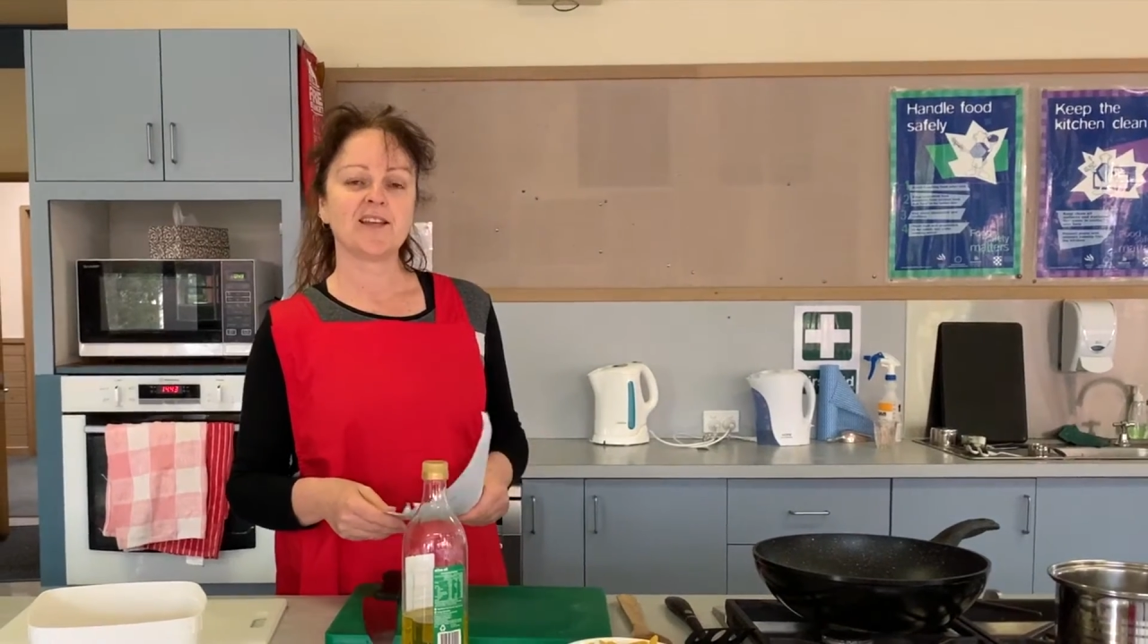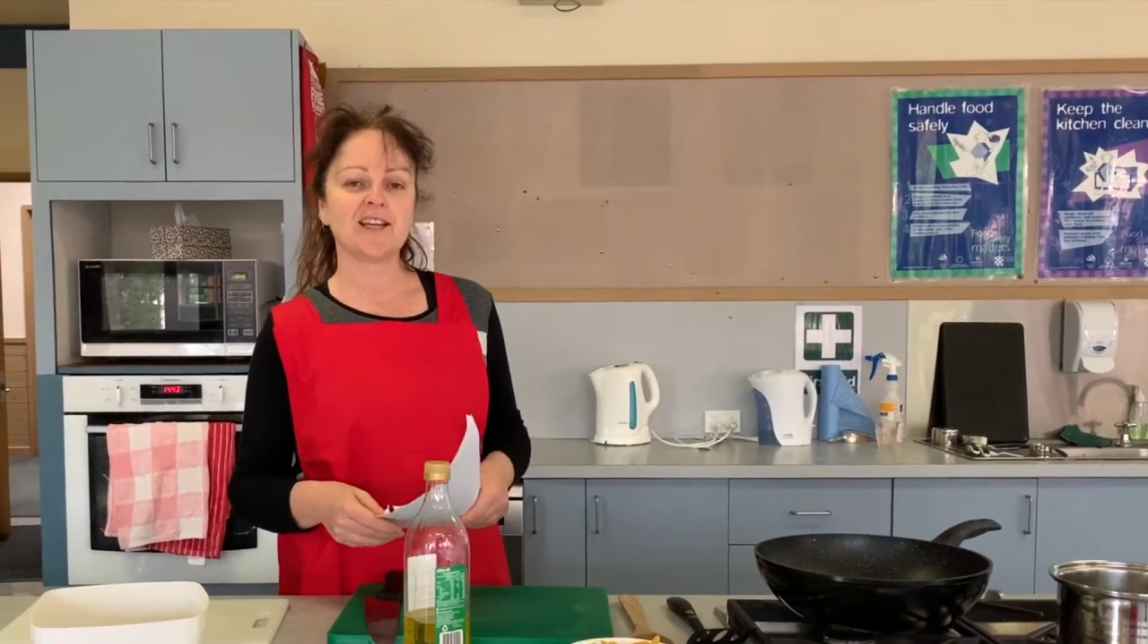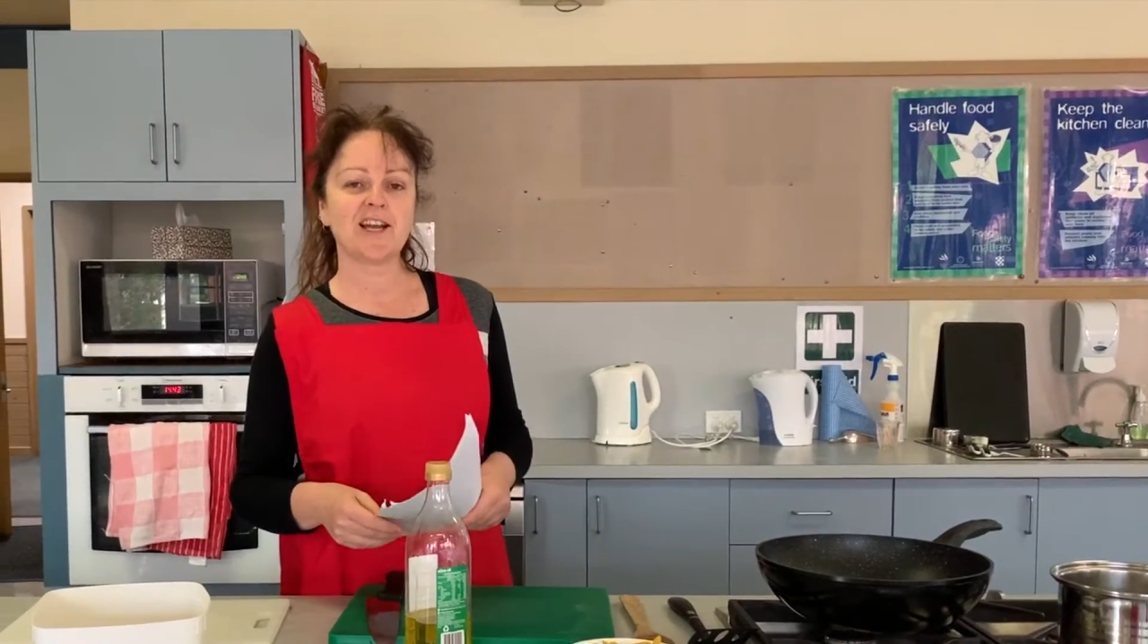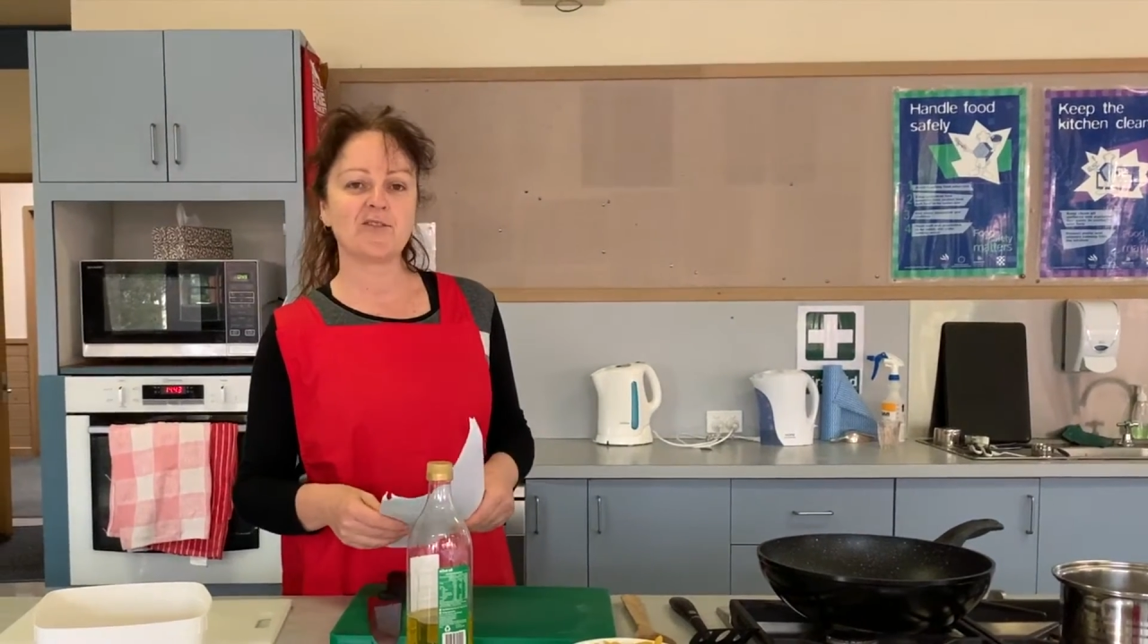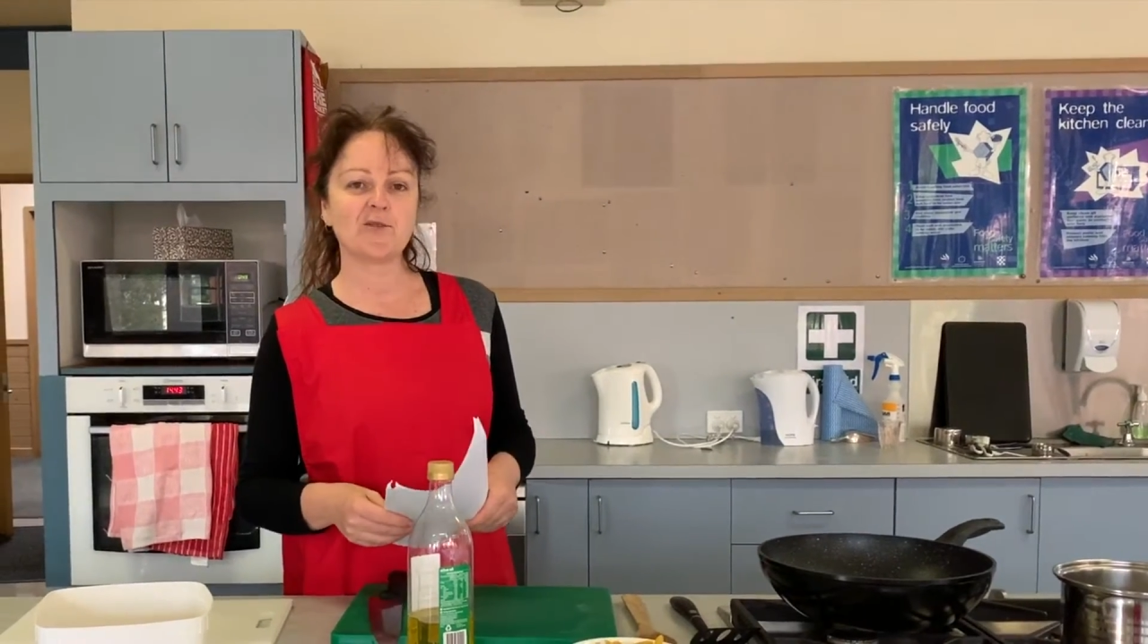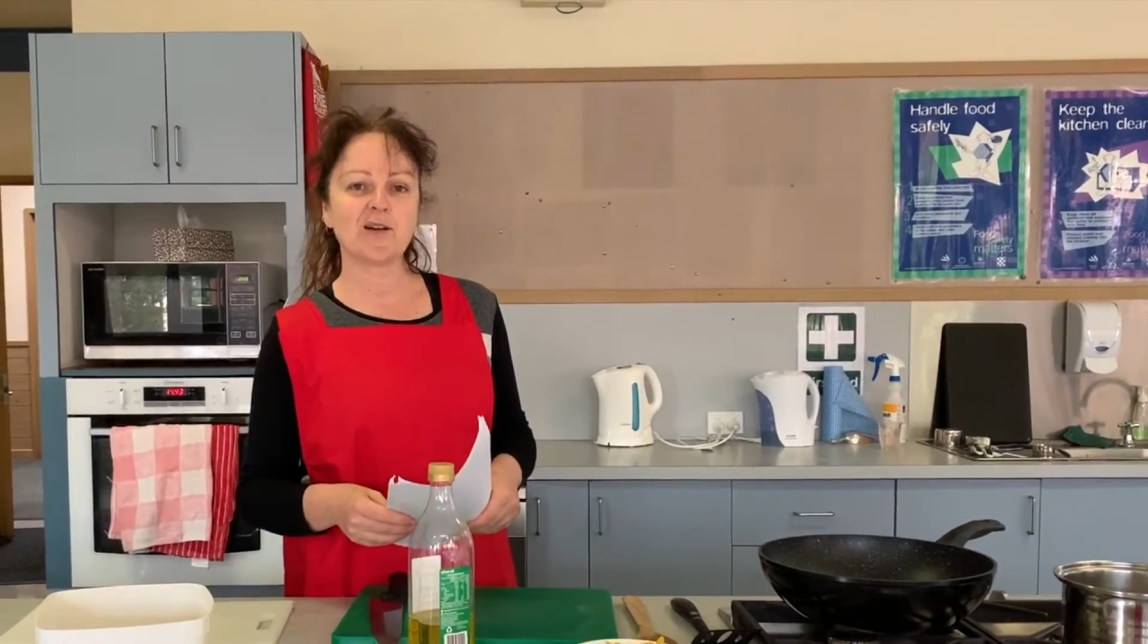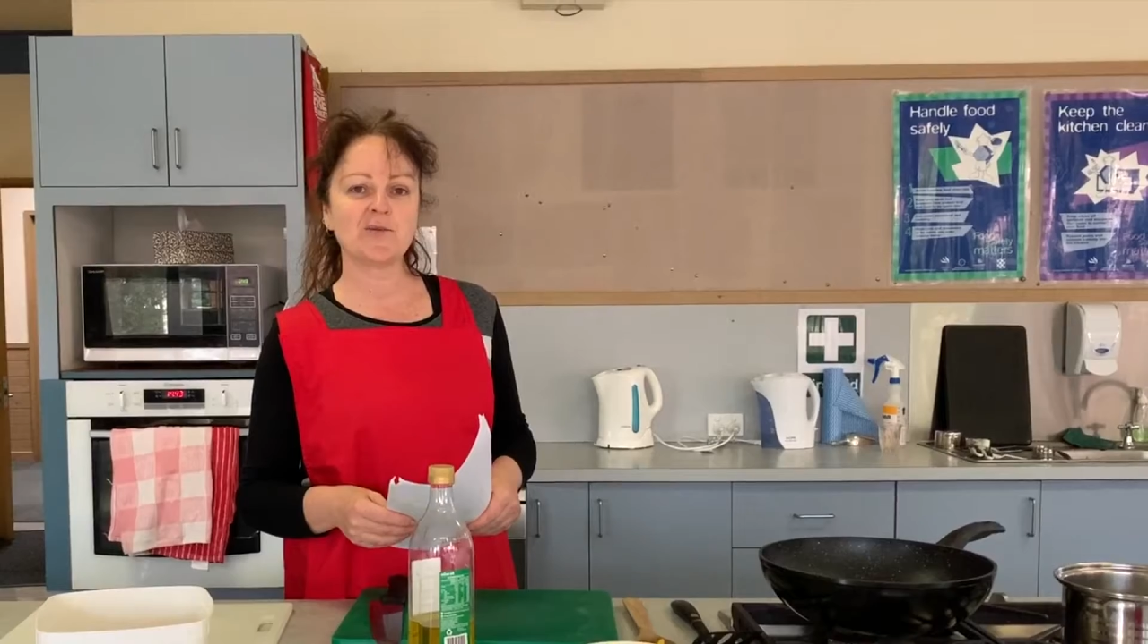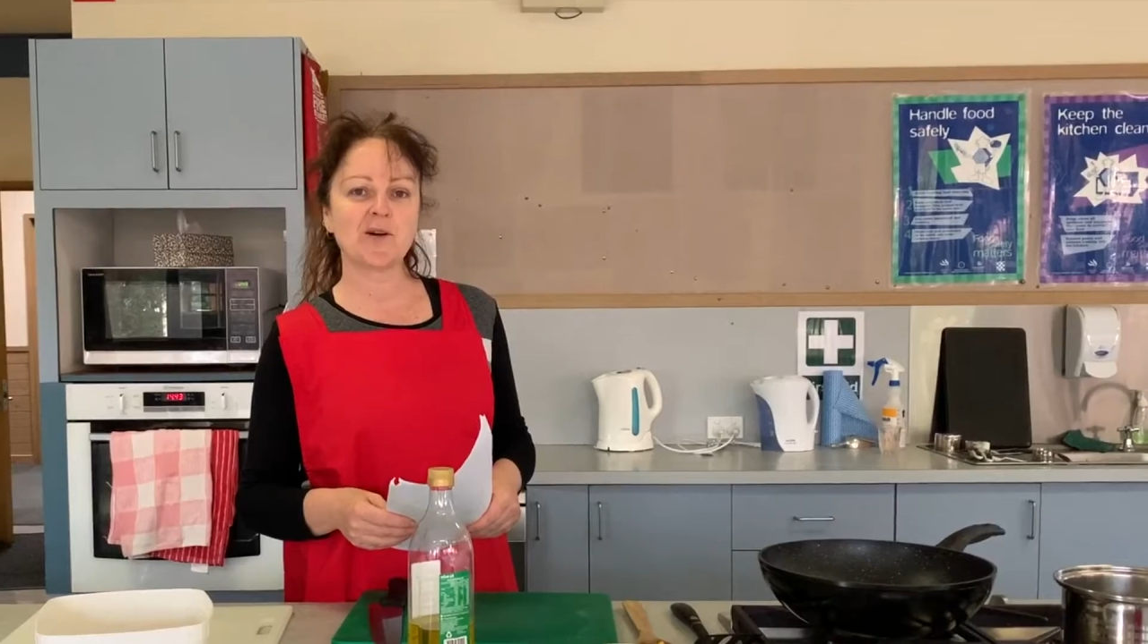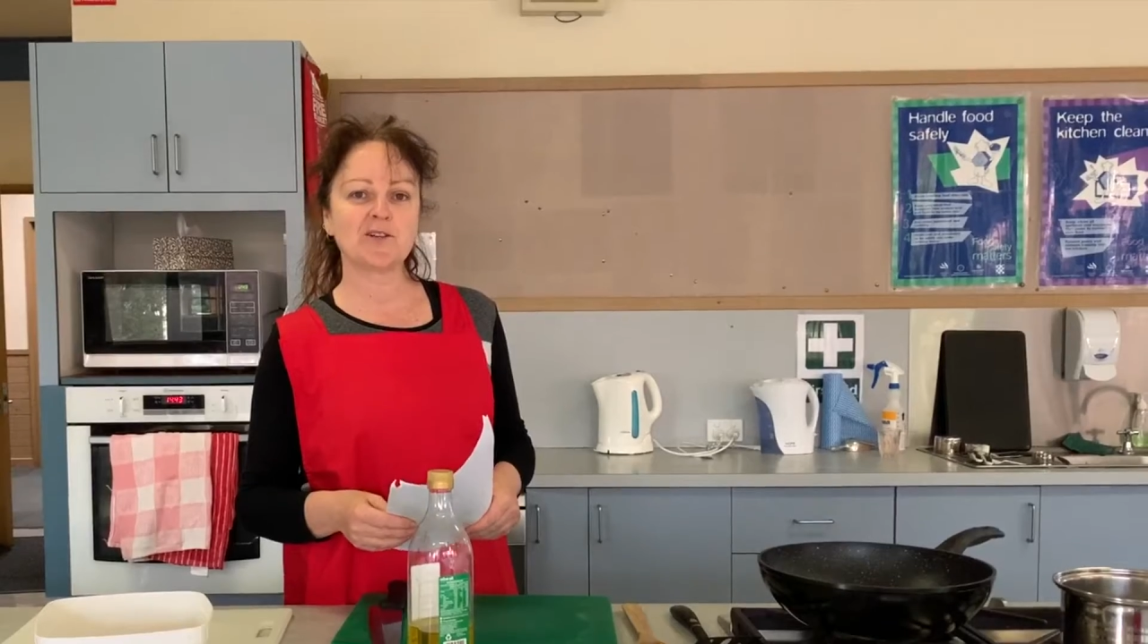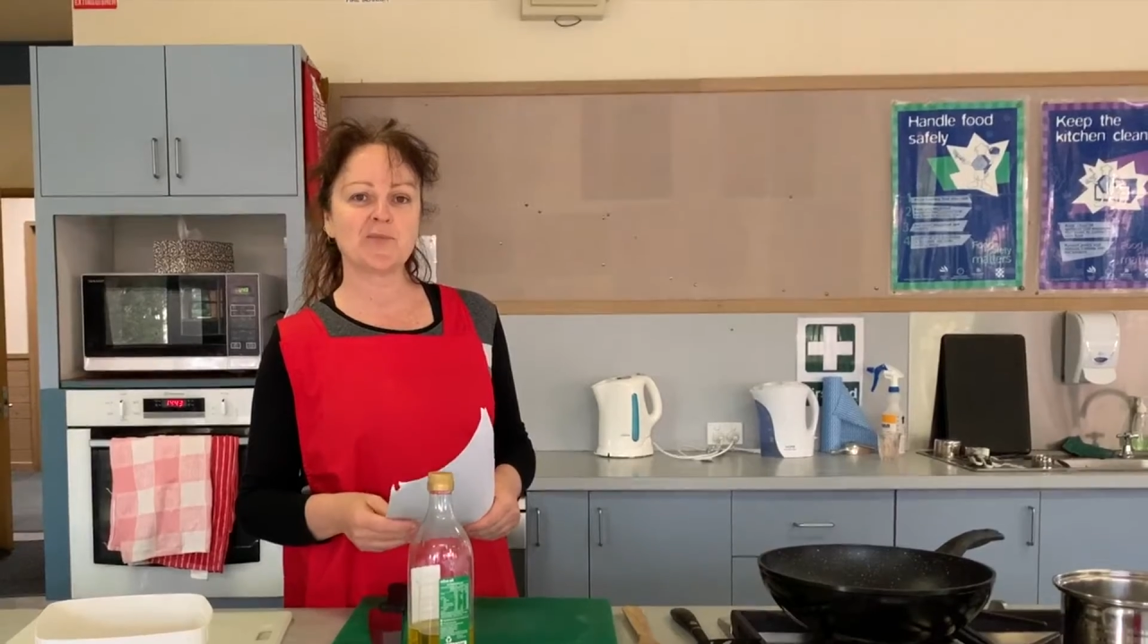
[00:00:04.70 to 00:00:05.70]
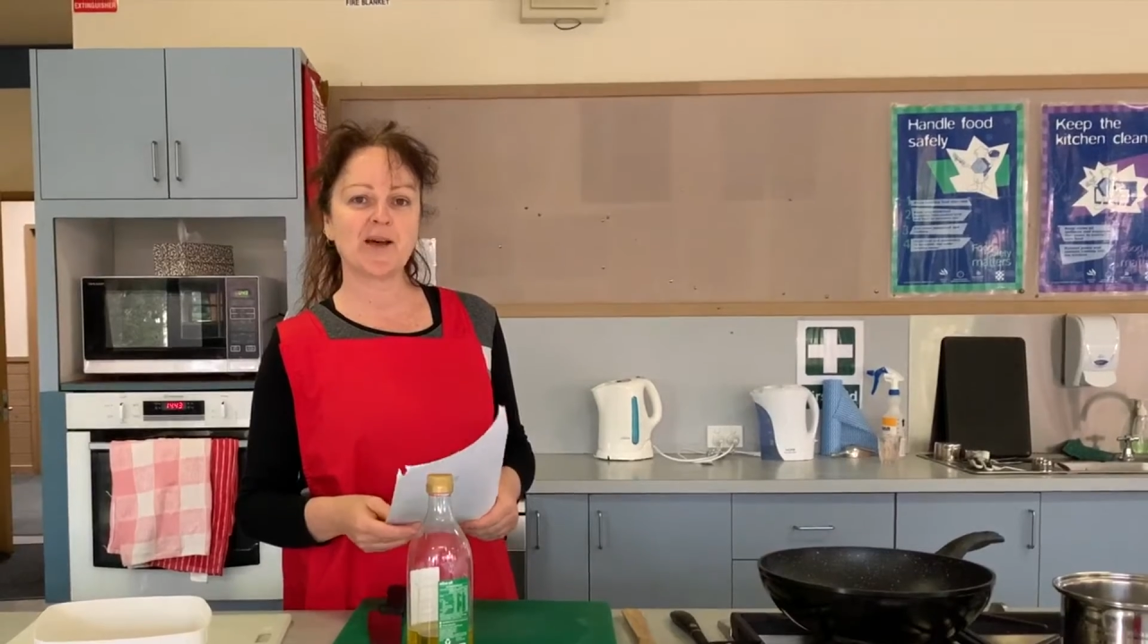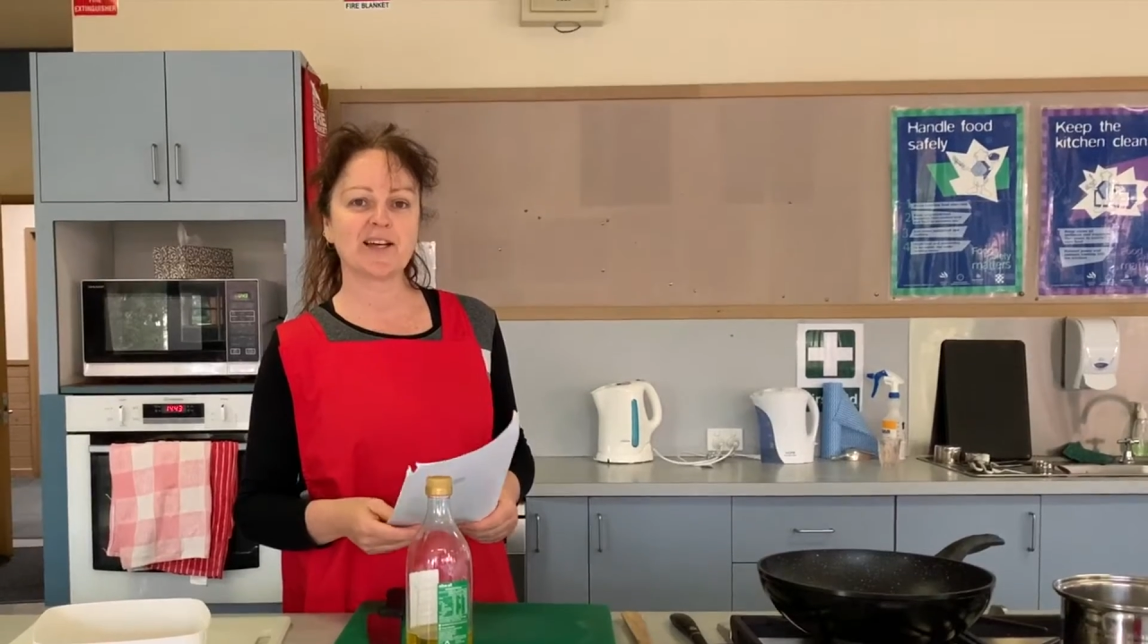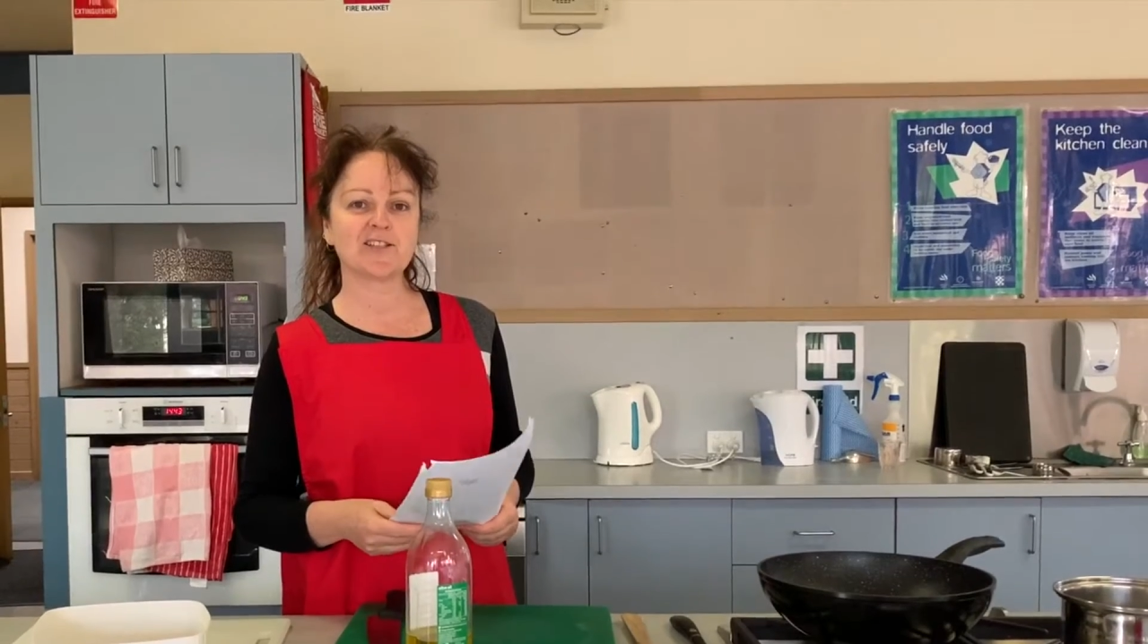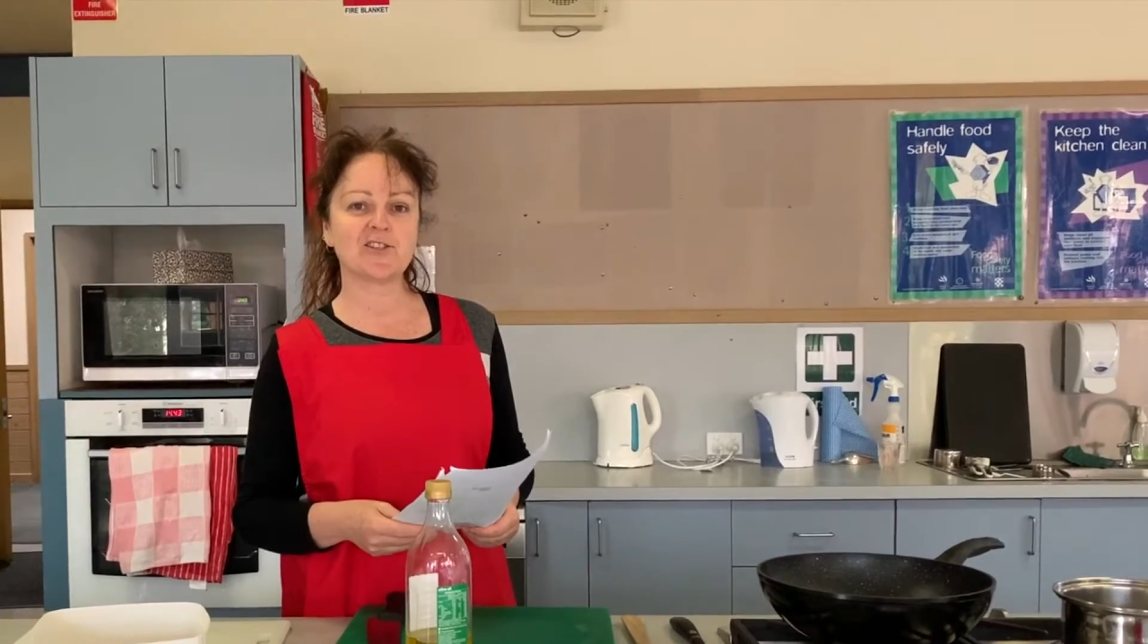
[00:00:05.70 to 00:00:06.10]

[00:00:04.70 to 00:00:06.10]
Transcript: G'day everyone, welcome back